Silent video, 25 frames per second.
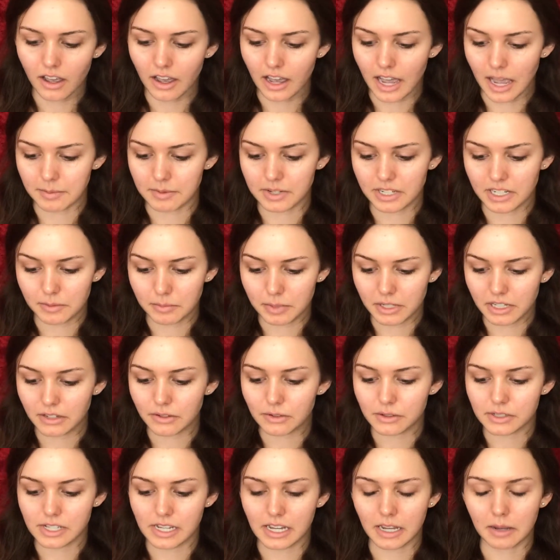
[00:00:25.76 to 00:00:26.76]
I'm going to be
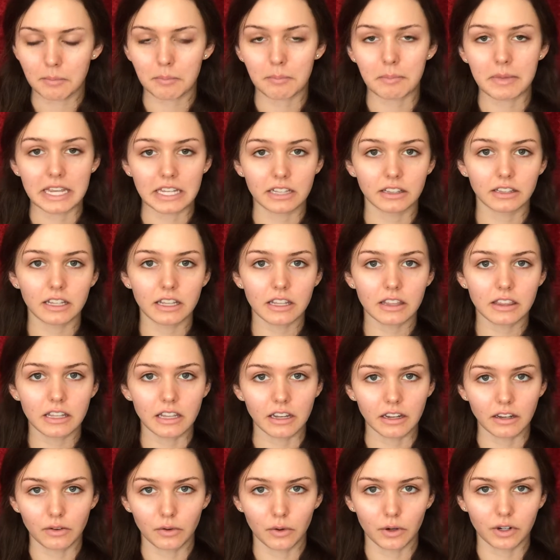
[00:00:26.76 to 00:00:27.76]
using mainly
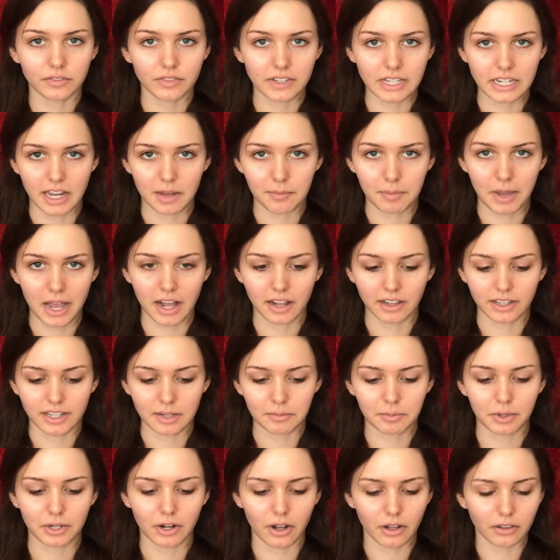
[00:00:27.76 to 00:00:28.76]
the NORVINA
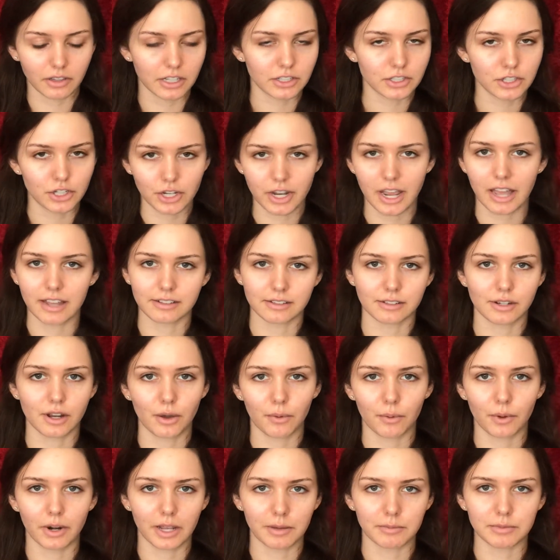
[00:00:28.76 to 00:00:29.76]
palette, but I'll let you guys know
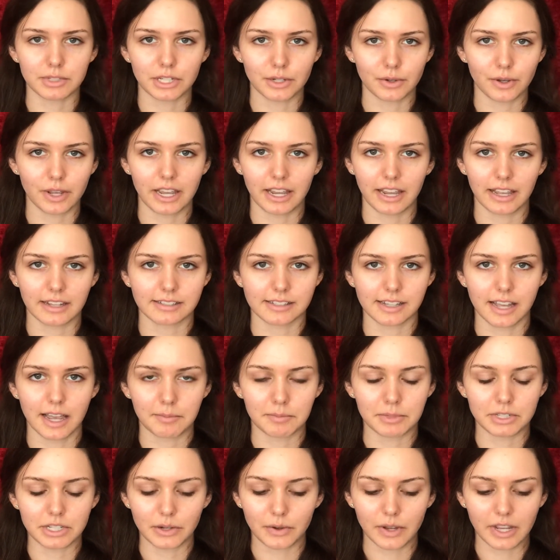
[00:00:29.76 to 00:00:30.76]
what I'm doing as
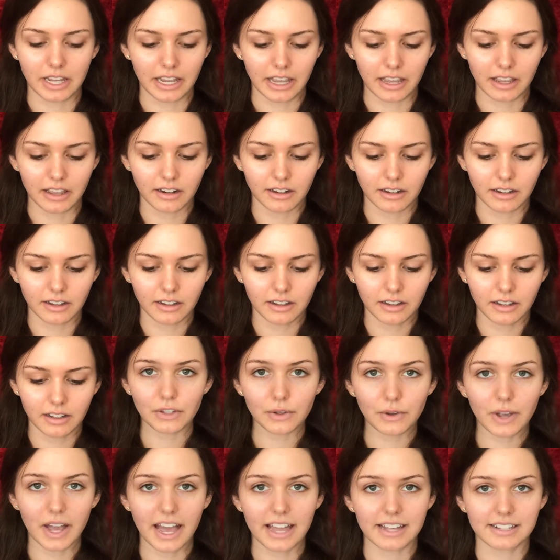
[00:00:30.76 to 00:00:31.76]
I'm doing it. If
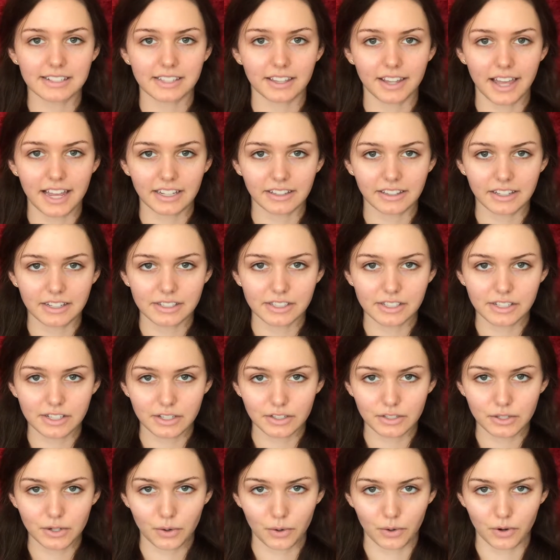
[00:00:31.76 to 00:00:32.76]
you guys like this
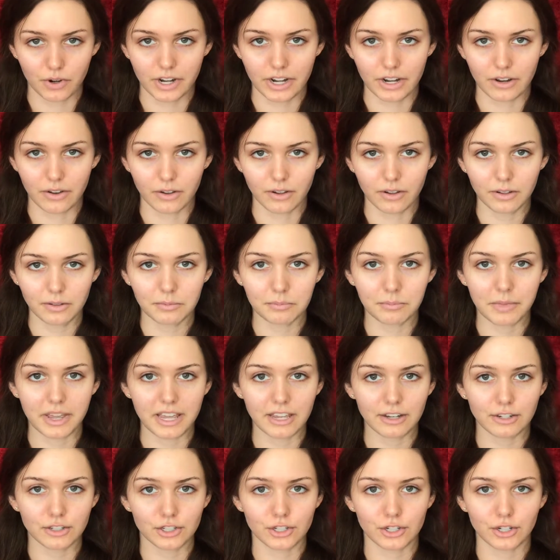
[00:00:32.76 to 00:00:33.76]
tutorial,
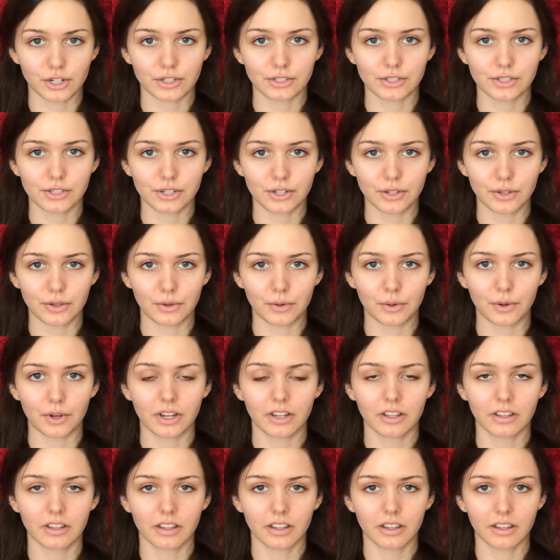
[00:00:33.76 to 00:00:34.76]
make sure to
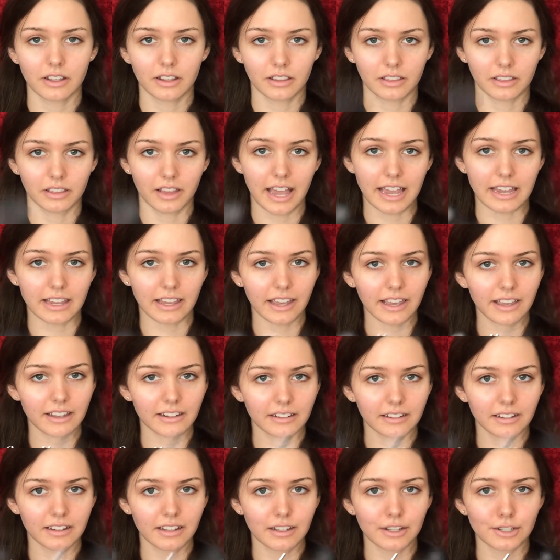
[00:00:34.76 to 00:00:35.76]
like it,
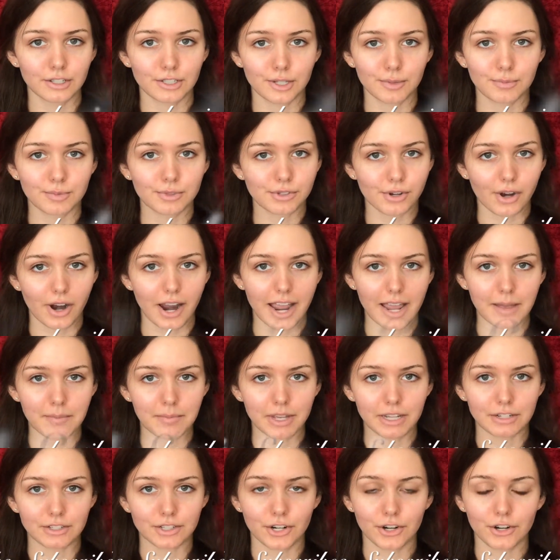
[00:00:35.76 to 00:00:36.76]
subscribe,
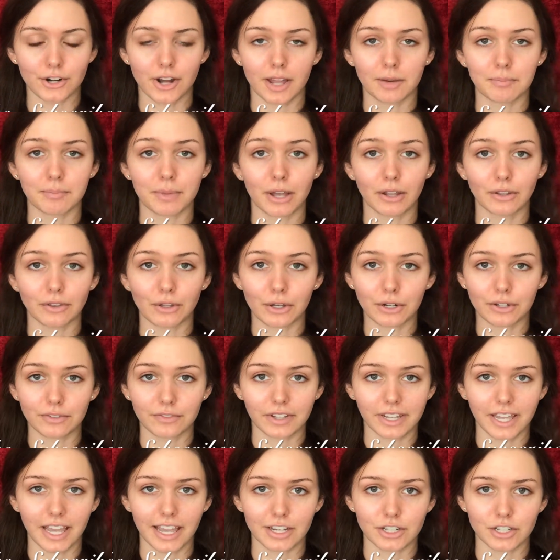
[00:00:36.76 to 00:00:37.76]
and turn on bell
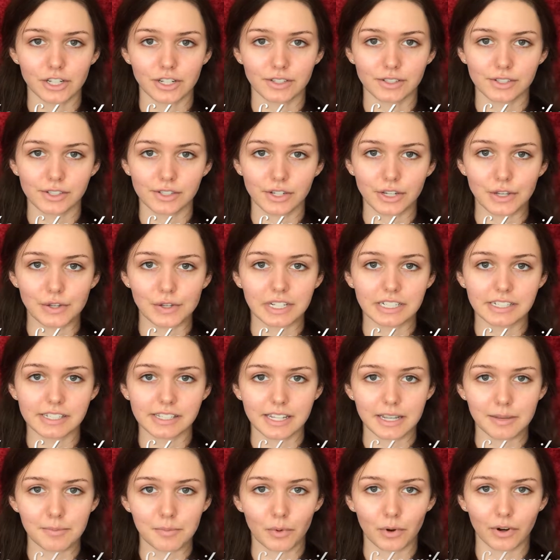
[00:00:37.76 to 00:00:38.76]
notifications so you can
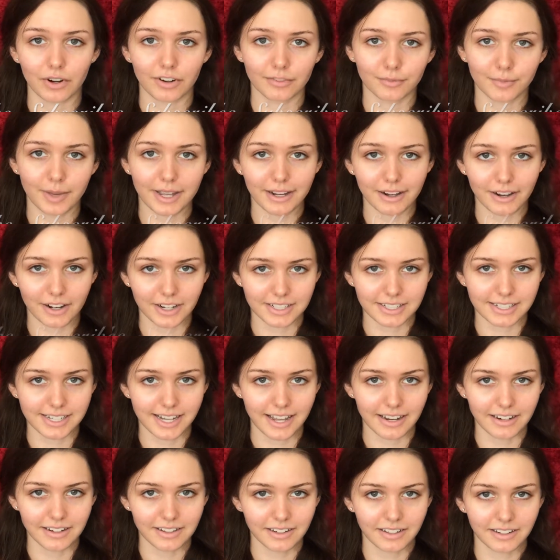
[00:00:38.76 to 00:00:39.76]
see more of my
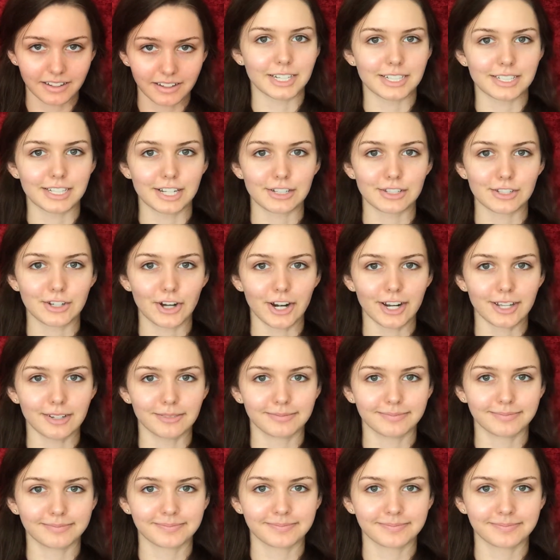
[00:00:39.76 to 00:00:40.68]
content. Let's get started.